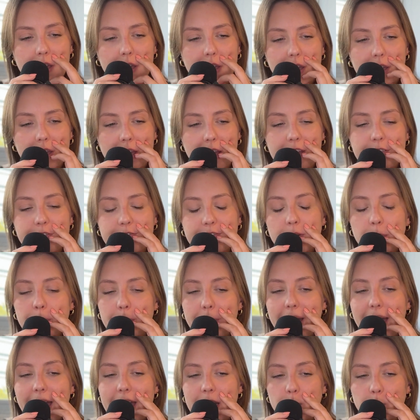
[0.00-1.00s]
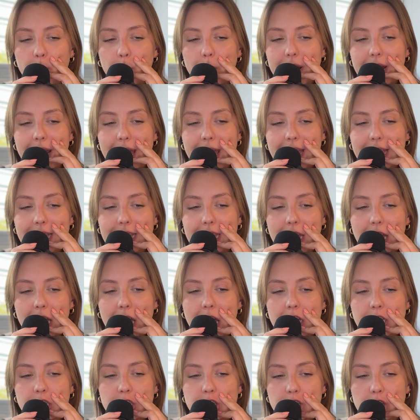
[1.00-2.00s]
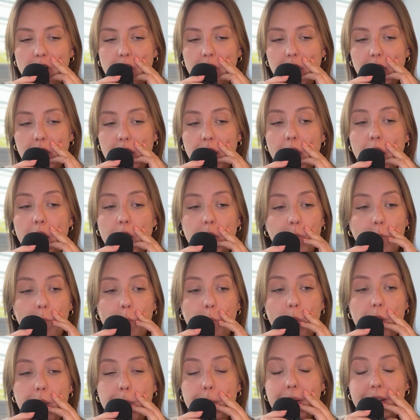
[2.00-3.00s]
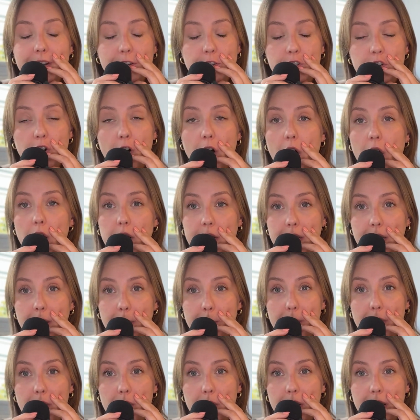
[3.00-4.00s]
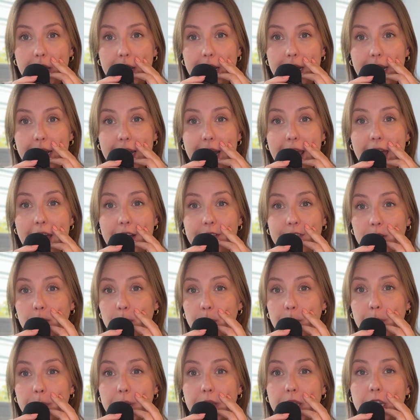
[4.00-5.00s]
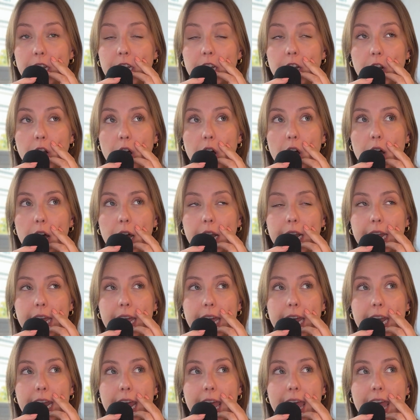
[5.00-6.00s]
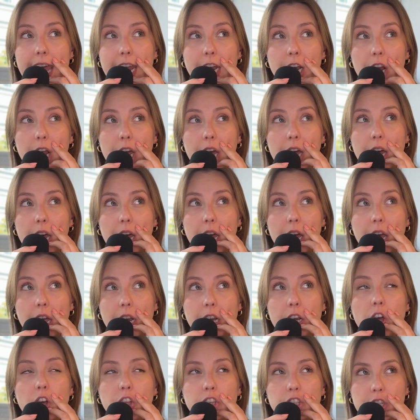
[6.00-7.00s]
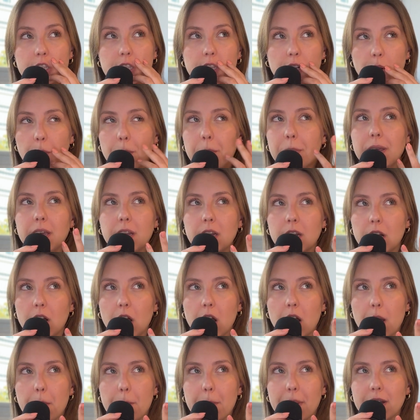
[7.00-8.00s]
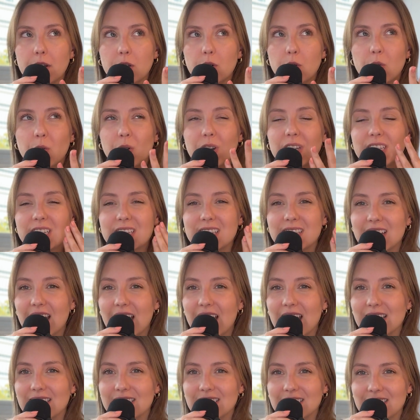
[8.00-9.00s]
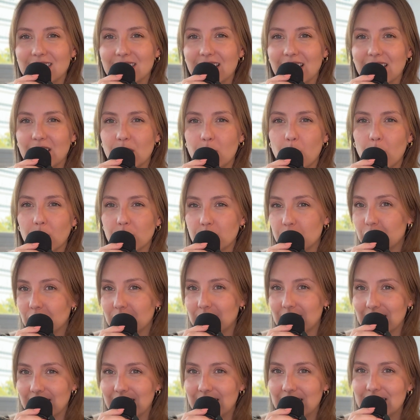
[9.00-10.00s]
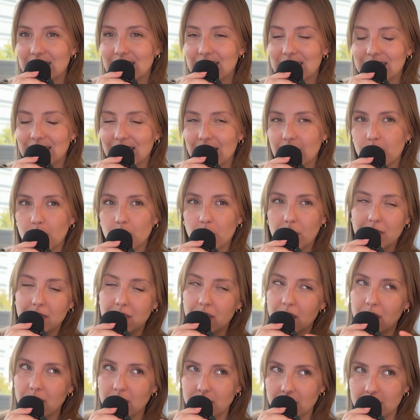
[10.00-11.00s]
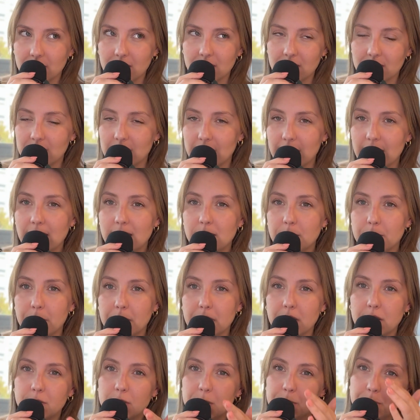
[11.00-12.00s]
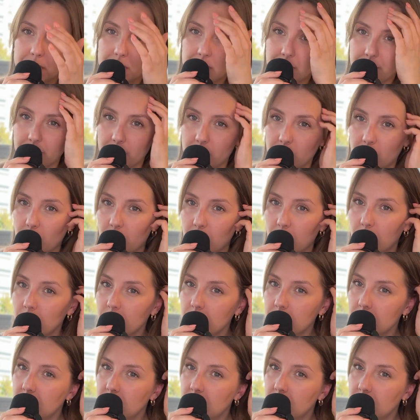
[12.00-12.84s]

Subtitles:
I felt bad when I saw a lot of women talking about it and have an opinion on it, and not just an opinion on it, but criticize like what she did and what they did, but in specific her,